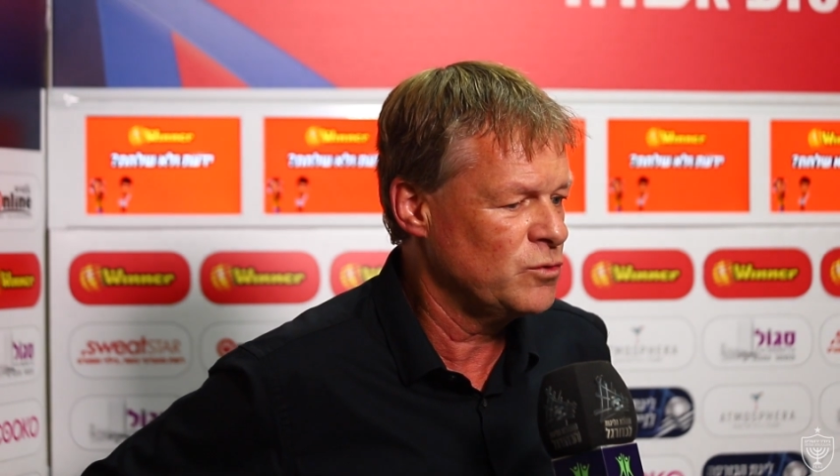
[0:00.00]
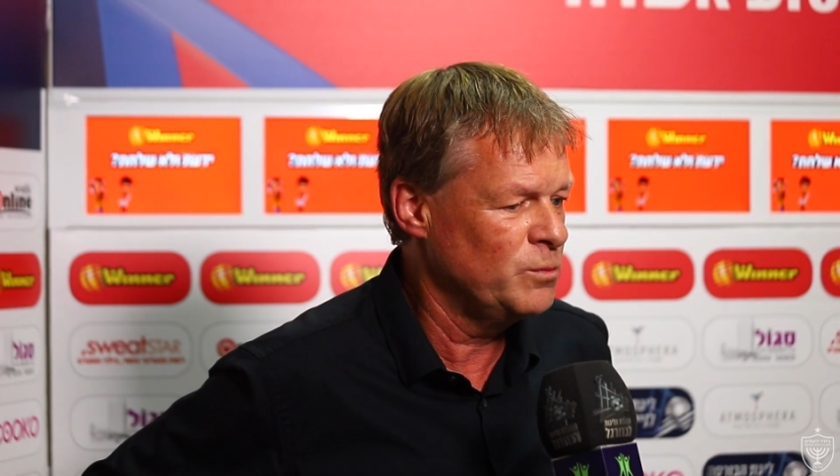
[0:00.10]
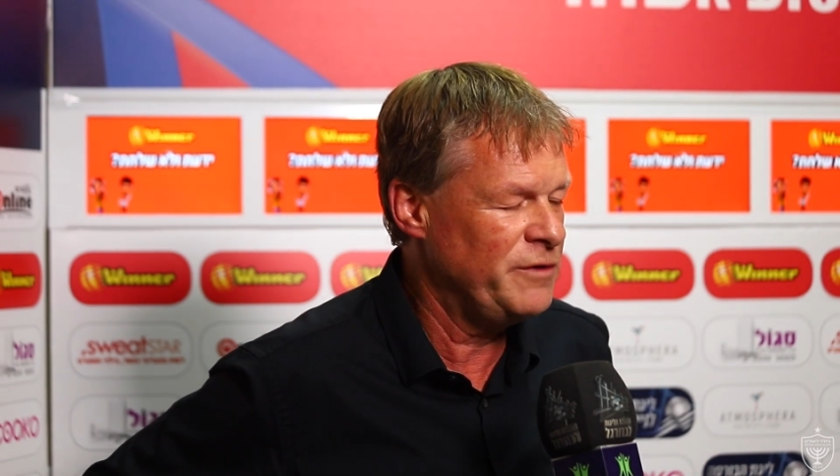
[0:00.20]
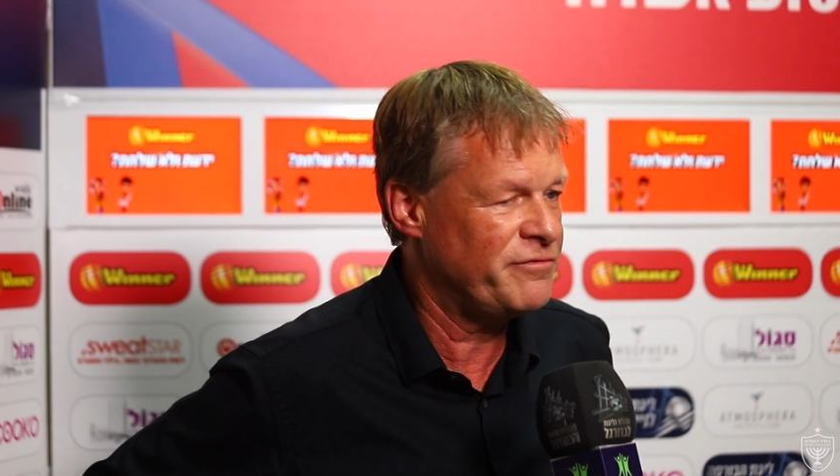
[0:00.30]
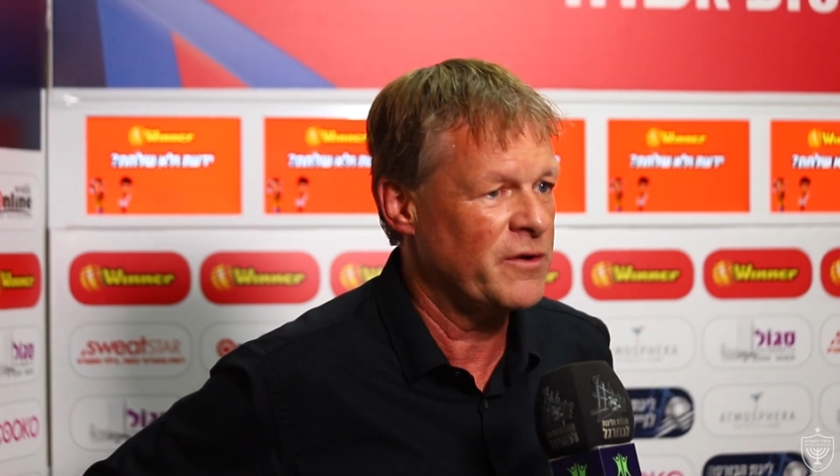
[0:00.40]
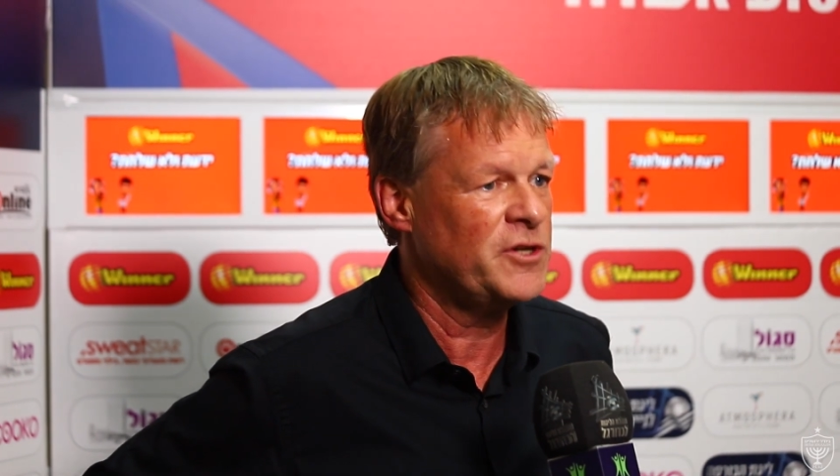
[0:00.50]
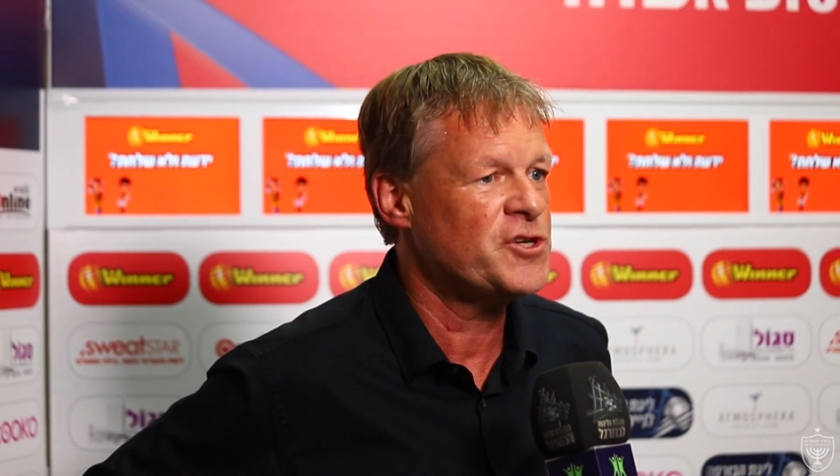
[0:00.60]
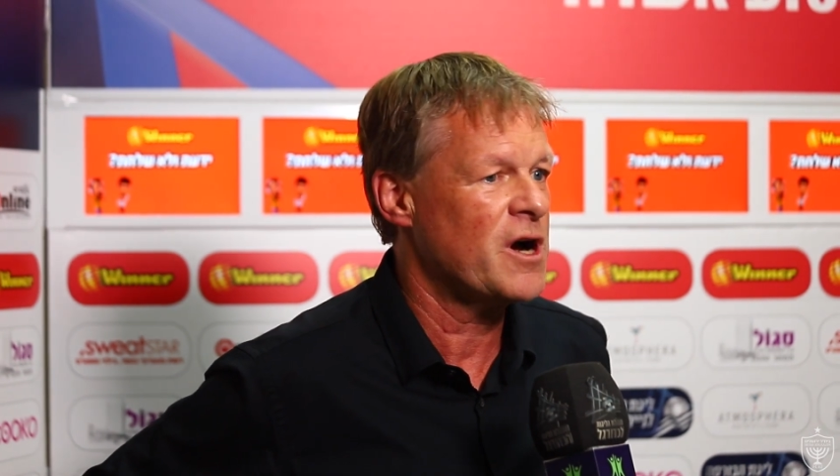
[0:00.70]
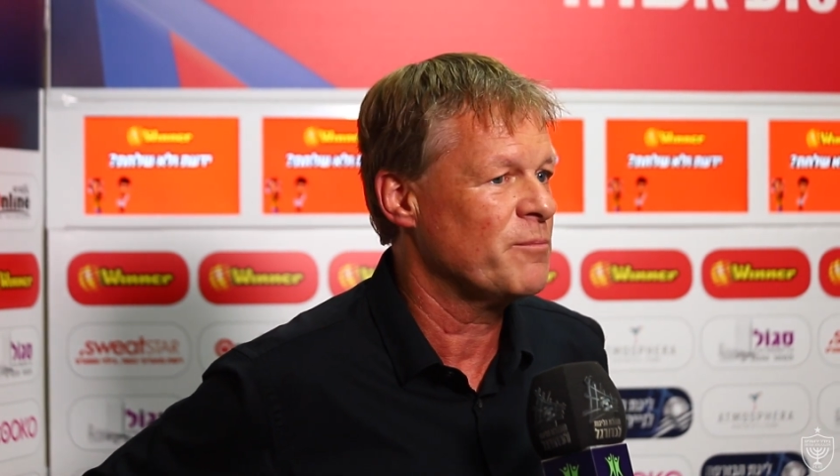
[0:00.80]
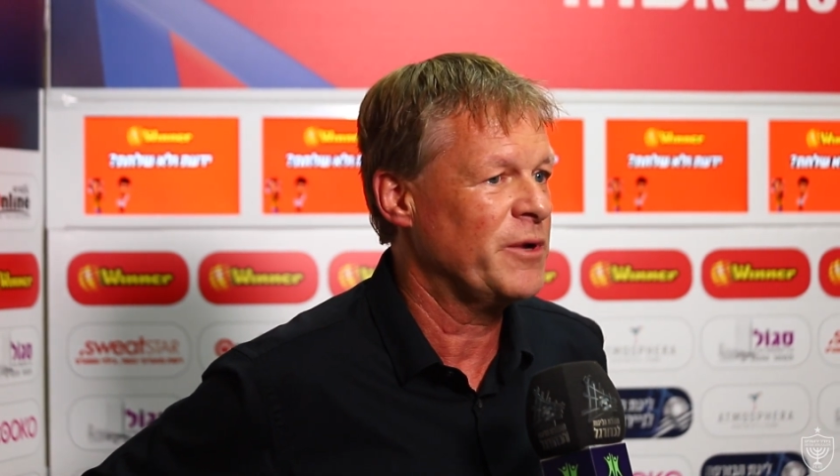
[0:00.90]
to be very
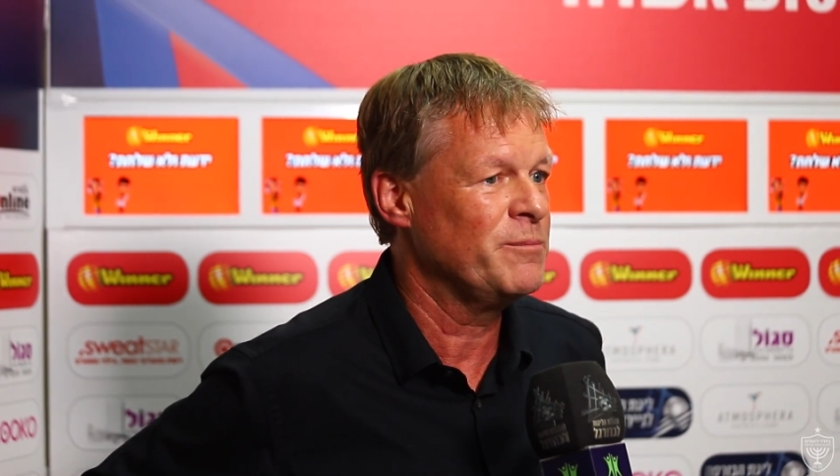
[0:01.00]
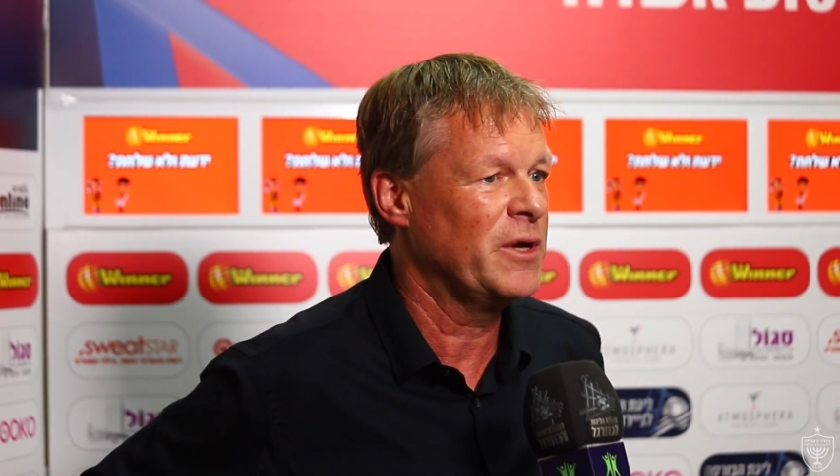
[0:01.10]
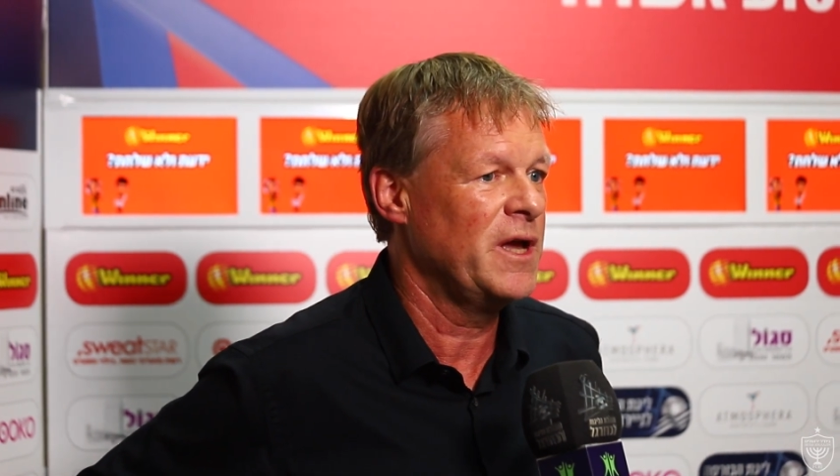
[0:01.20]
sharp in the